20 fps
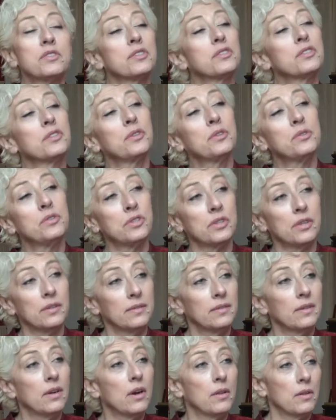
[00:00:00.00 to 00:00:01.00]
a
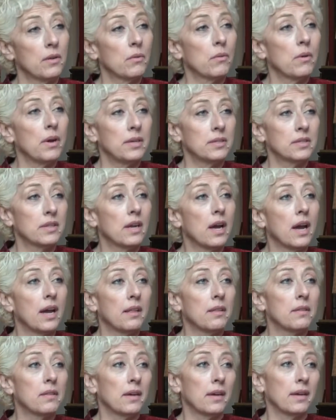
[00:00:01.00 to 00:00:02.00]
solution on the horizon,
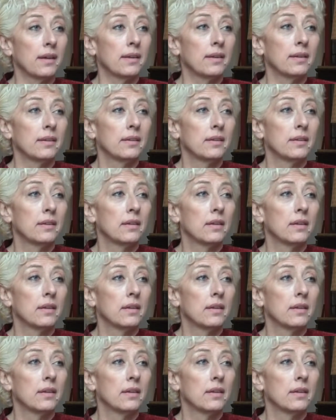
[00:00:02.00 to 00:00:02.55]
I think.